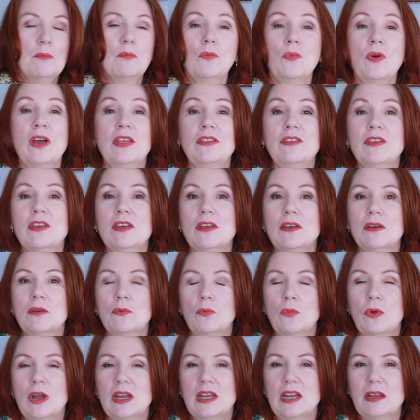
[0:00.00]
whether,
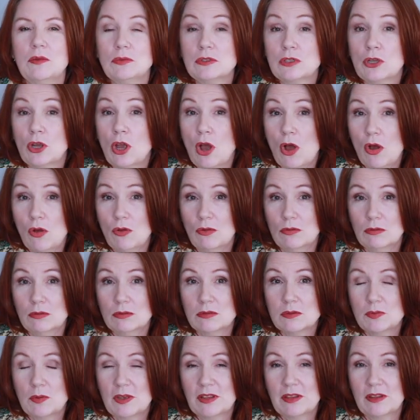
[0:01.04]
when it was
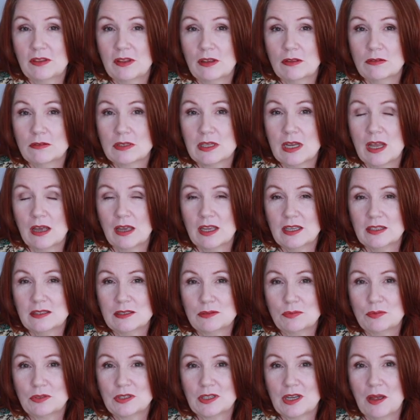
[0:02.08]
cold, whether those
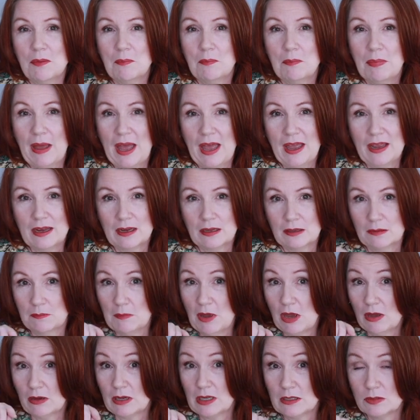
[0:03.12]
lines would come back, the
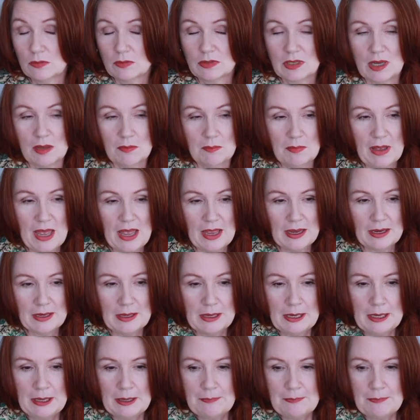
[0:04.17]
markings would come back.